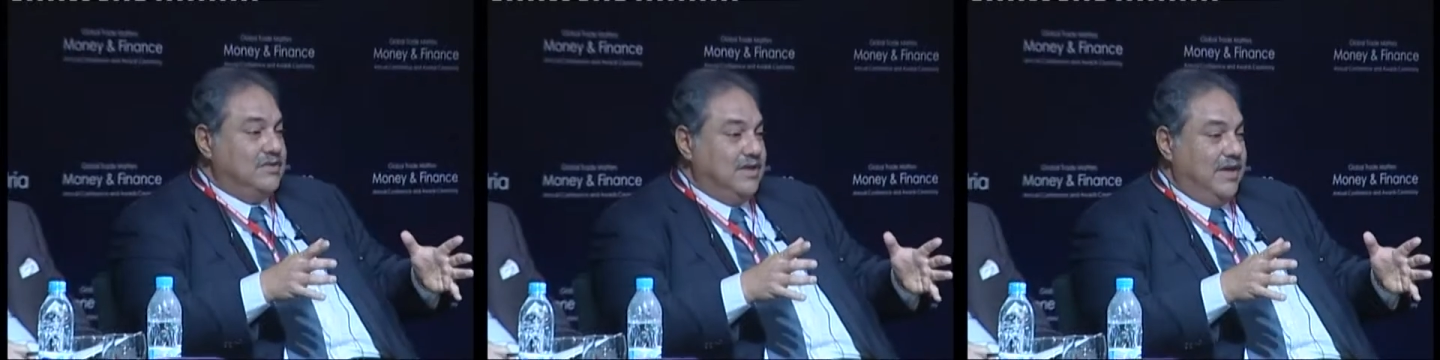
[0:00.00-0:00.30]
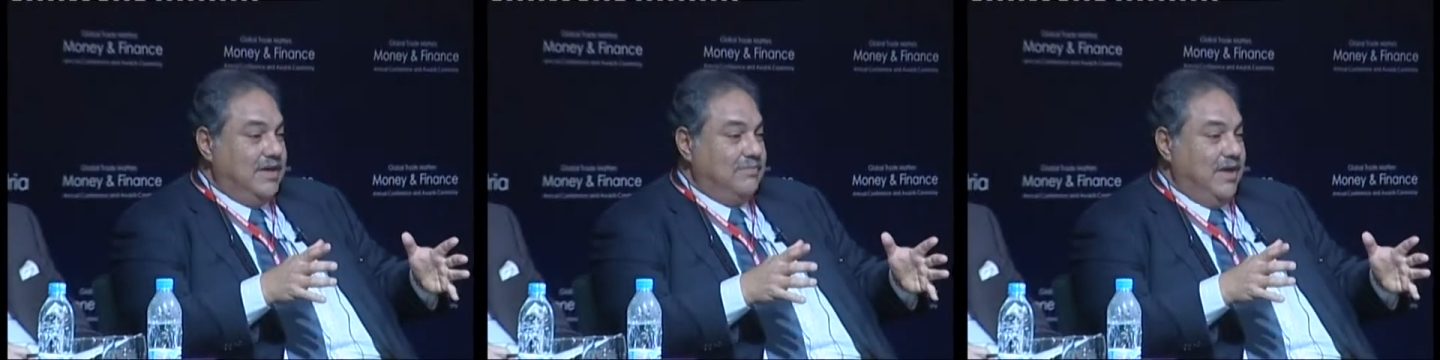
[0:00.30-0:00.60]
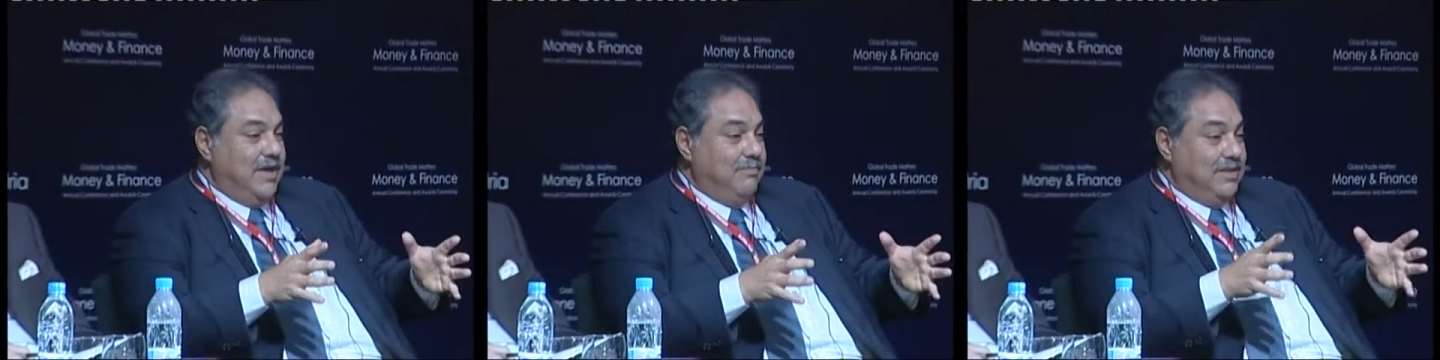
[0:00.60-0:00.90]
is a
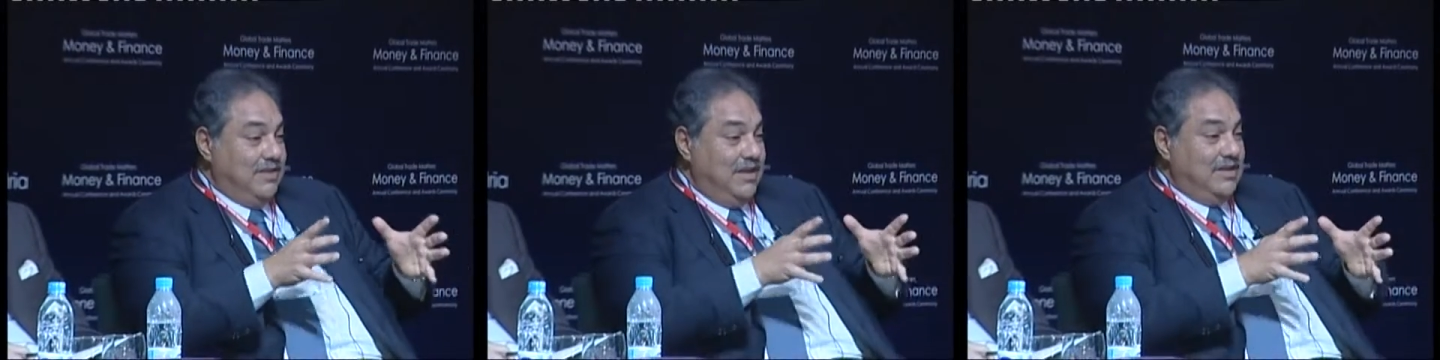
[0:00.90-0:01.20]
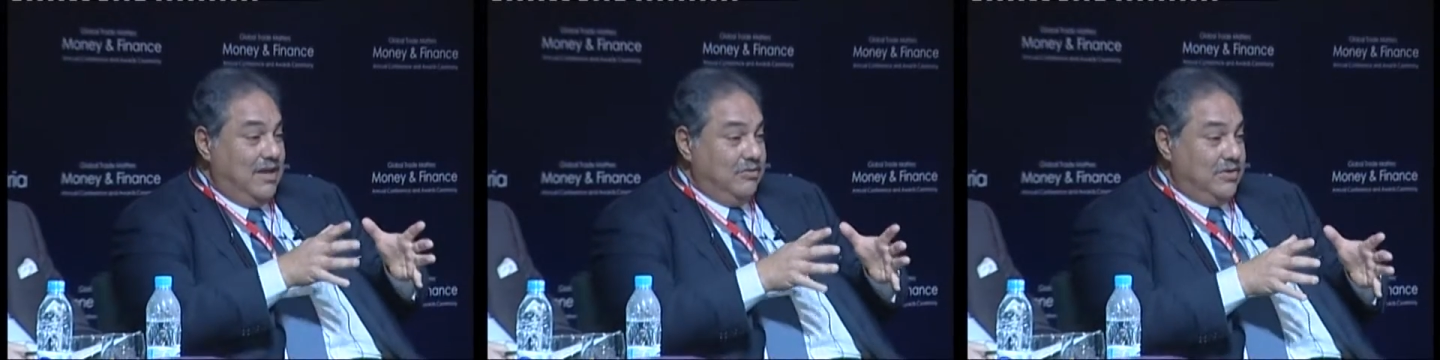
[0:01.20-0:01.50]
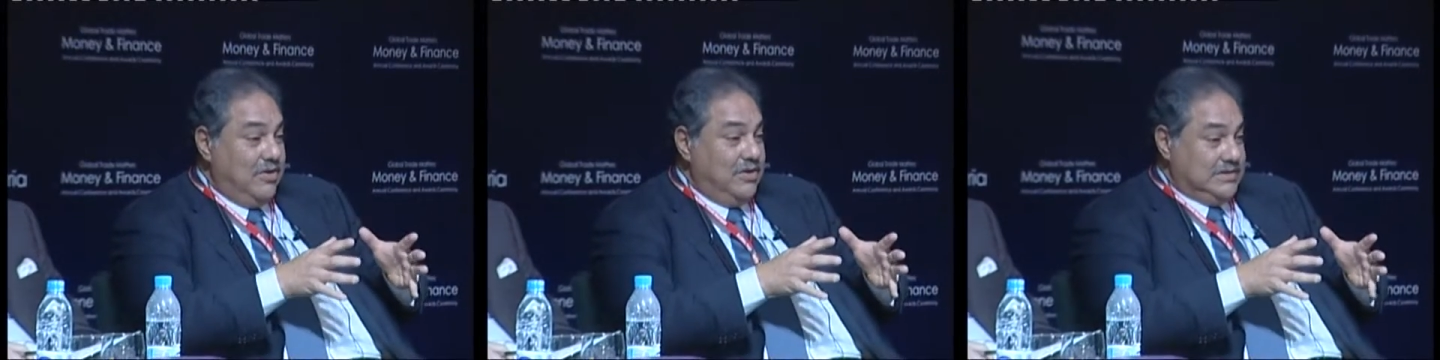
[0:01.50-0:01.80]
nightmare, but in
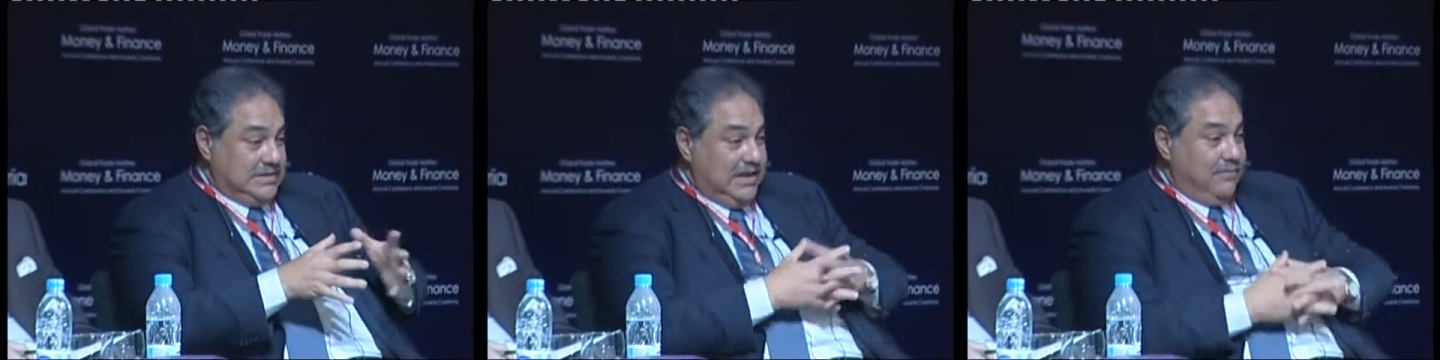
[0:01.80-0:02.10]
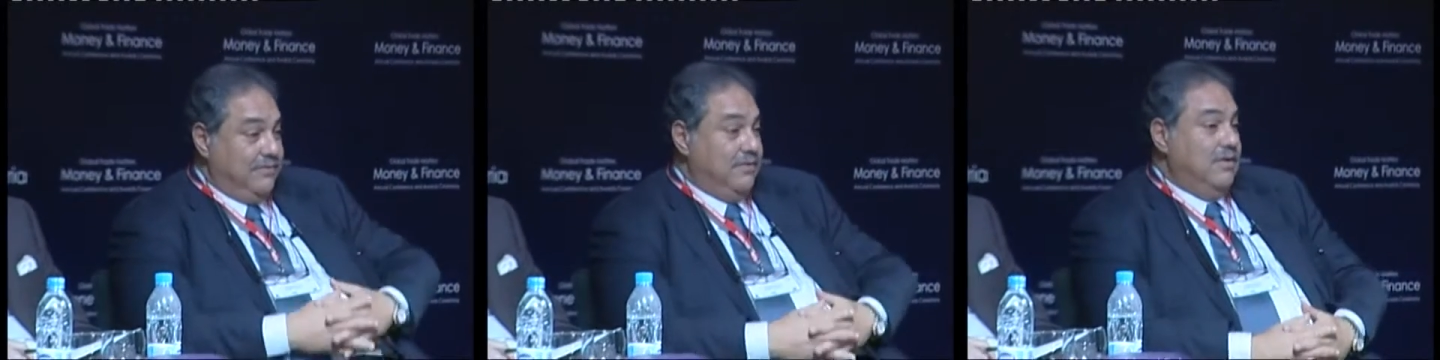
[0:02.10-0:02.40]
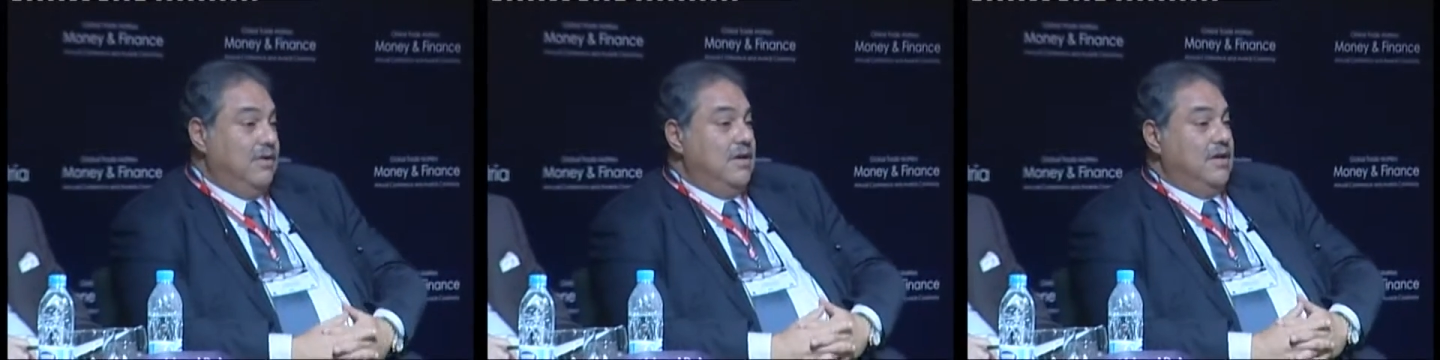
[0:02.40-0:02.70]
downtown itself
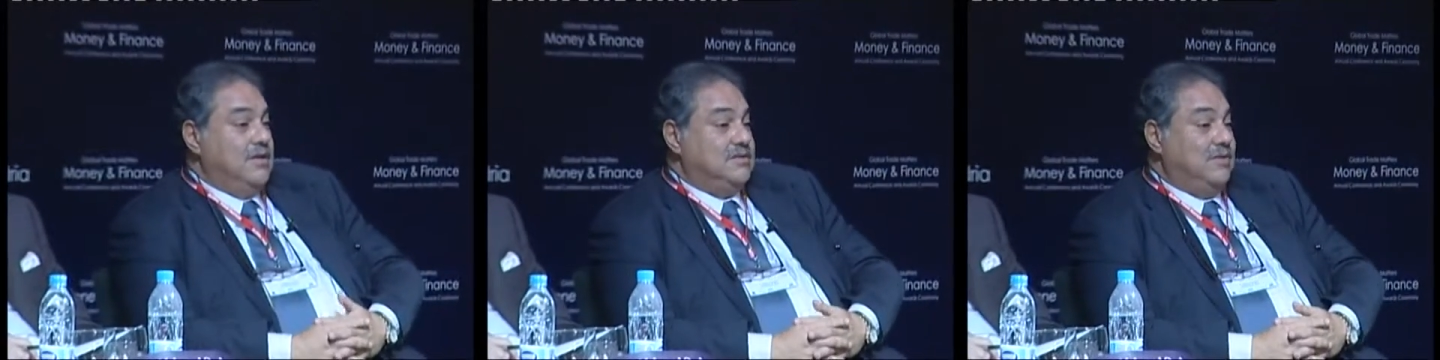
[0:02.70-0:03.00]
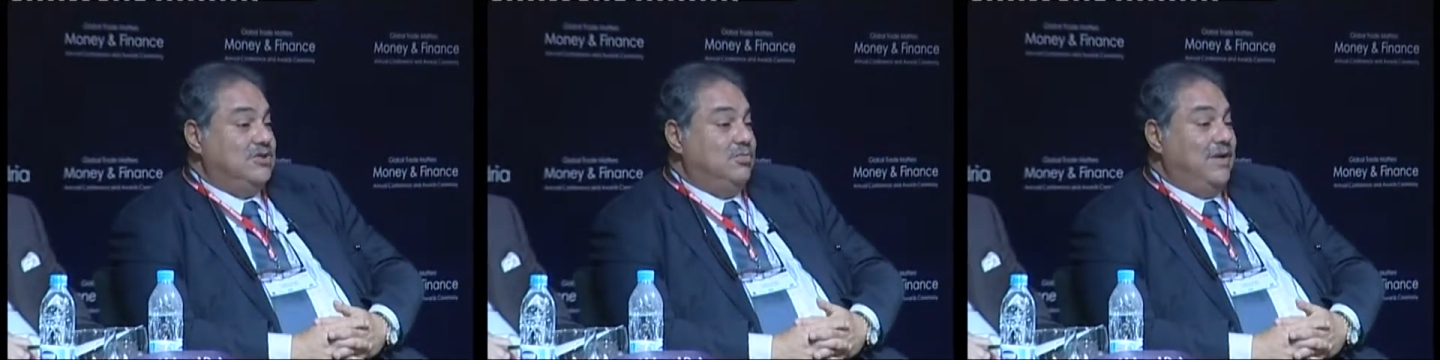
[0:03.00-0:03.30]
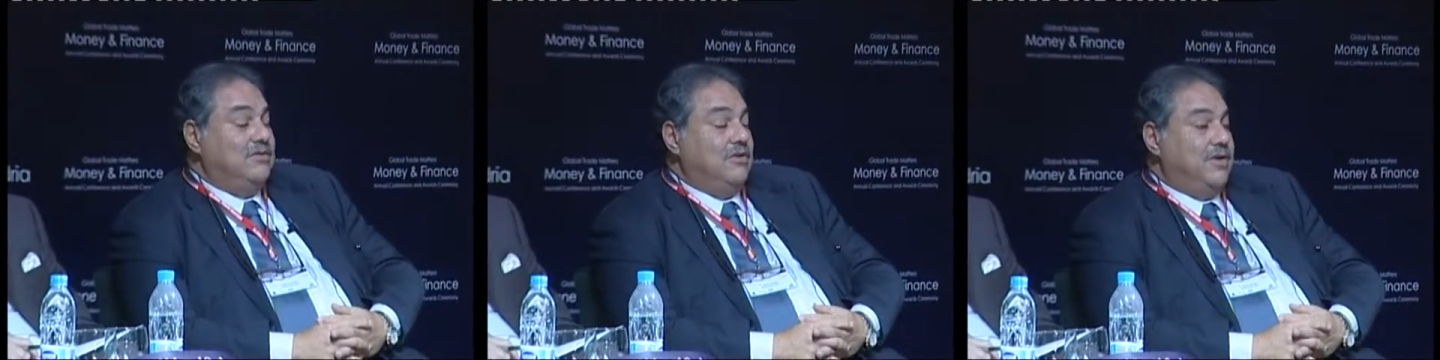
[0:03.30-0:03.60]
is much
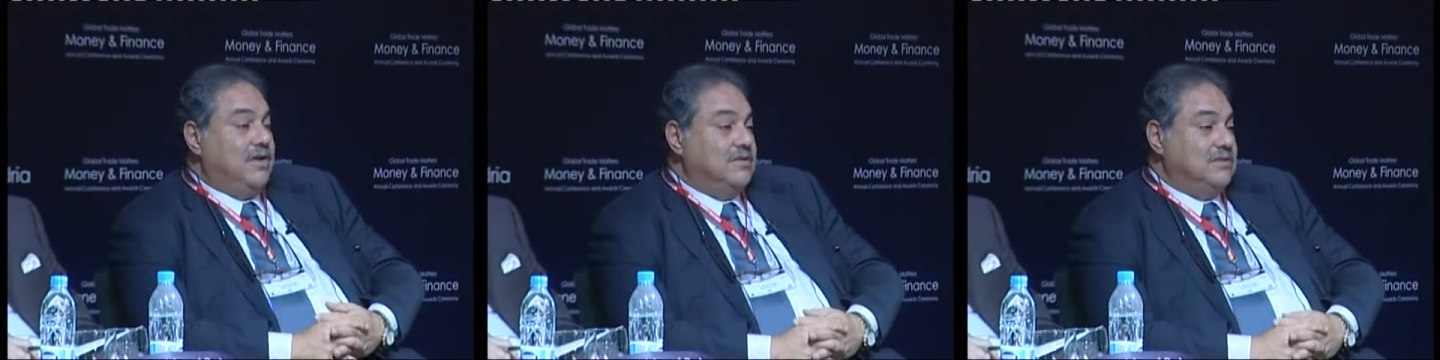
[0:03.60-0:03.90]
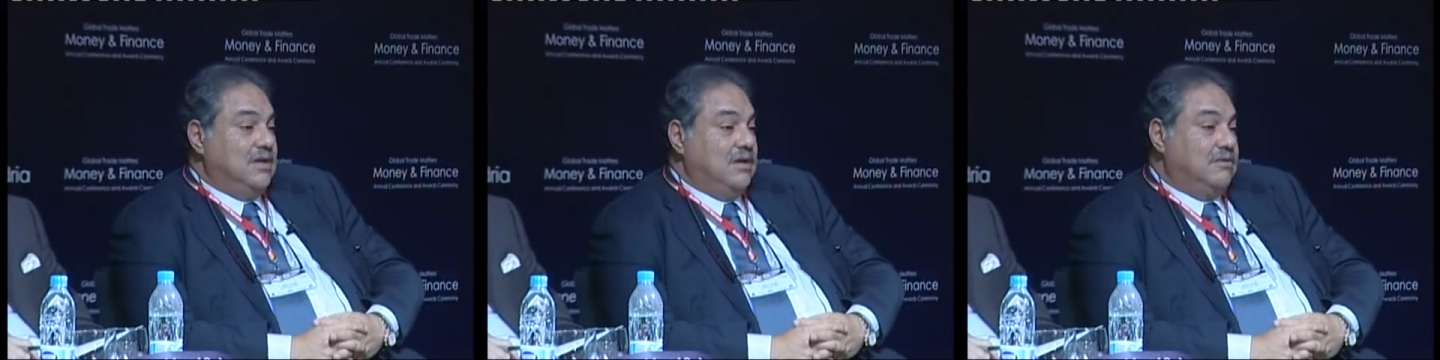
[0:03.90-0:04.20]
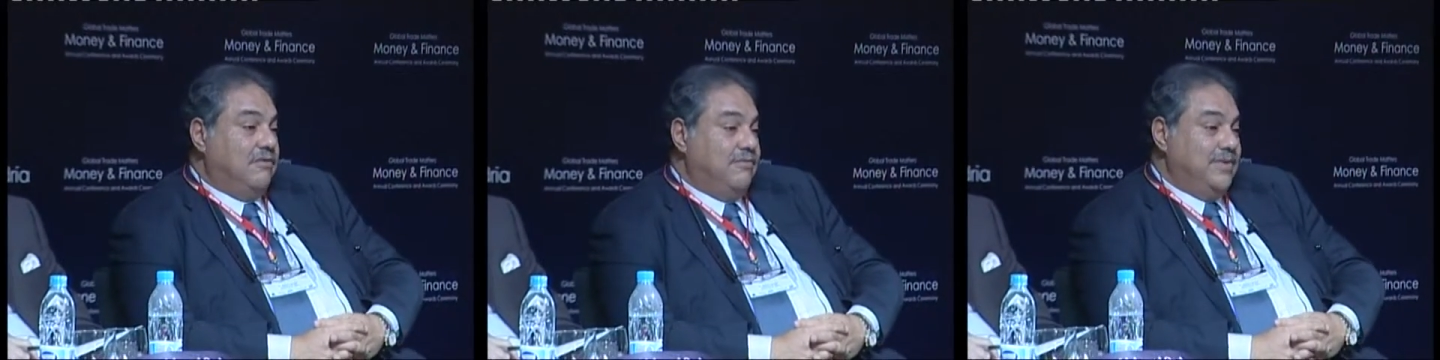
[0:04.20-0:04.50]
better because a lot
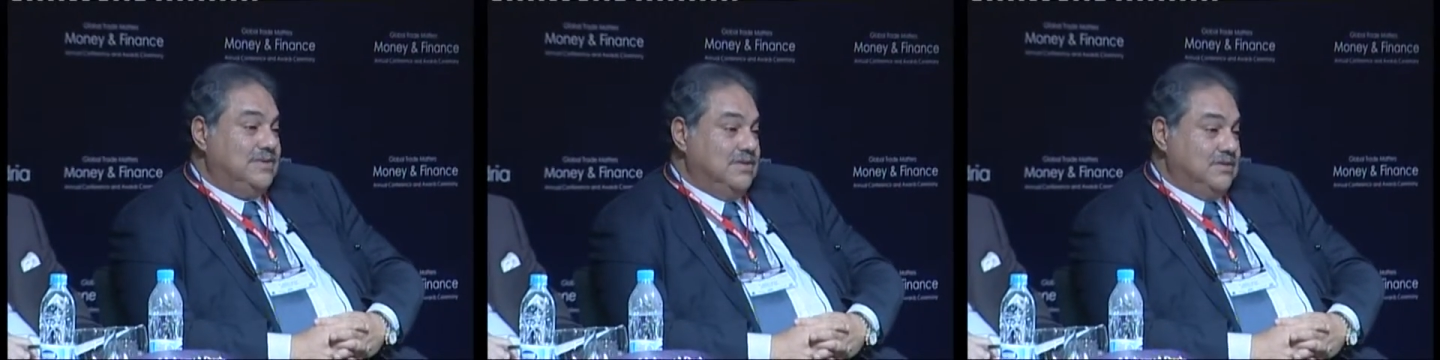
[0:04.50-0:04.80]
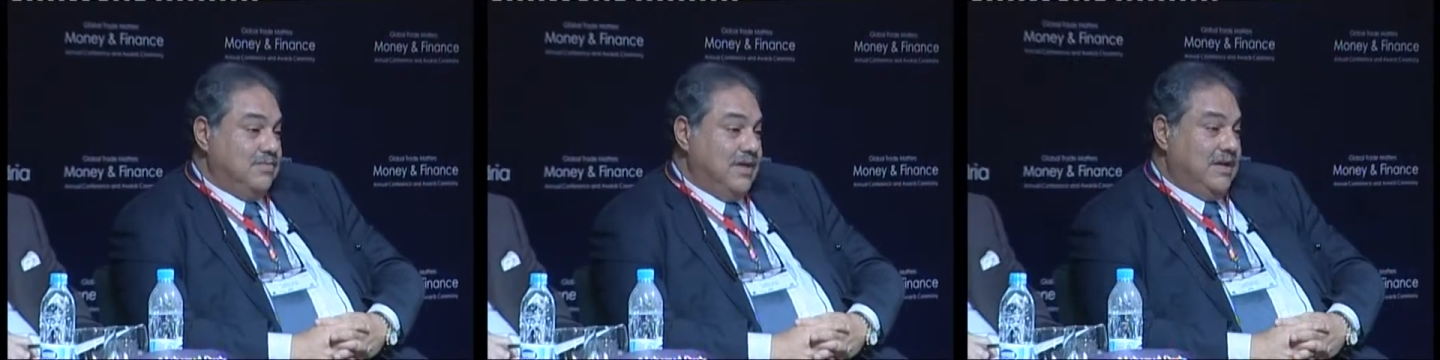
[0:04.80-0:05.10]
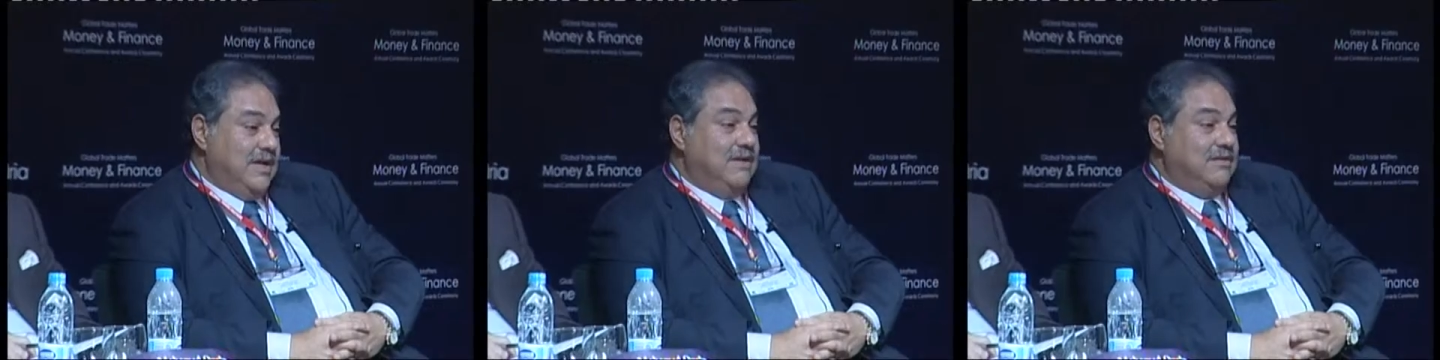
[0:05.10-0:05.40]
of business
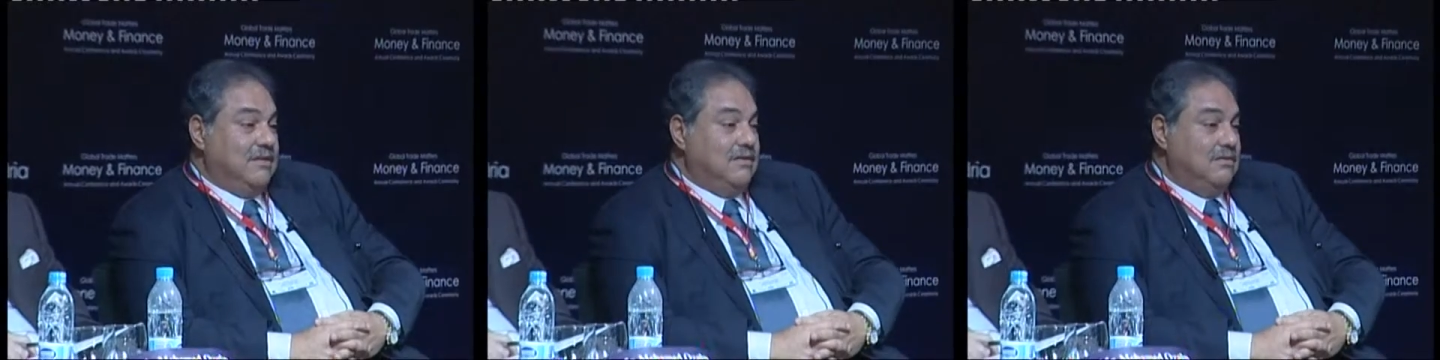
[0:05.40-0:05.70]
migrated